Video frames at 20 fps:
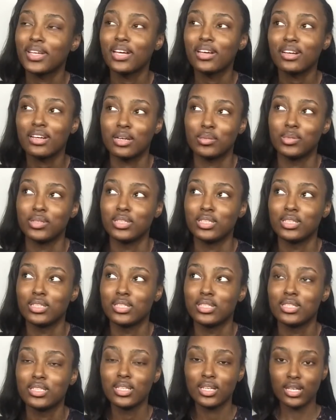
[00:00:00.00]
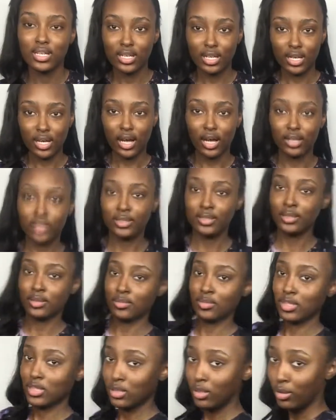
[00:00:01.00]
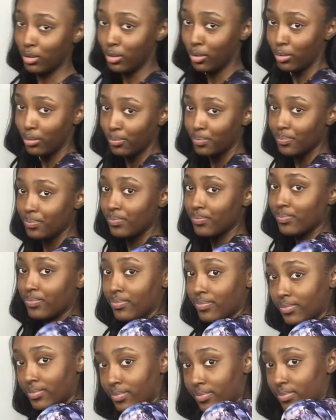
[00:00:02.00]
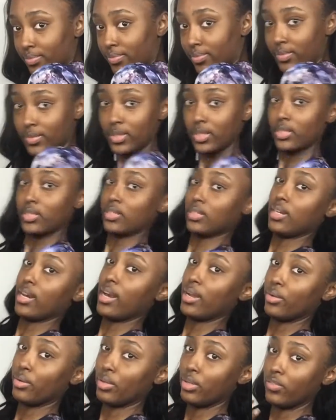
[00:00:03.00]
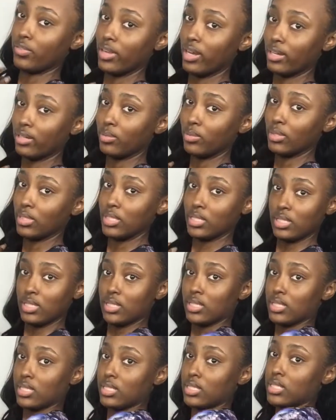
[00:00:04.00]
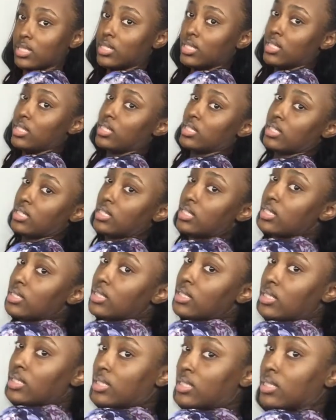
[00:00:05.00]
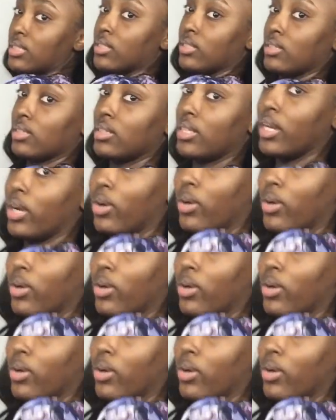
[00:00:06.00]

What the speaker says: How can I put this? So I don't know if y'all can really see these. They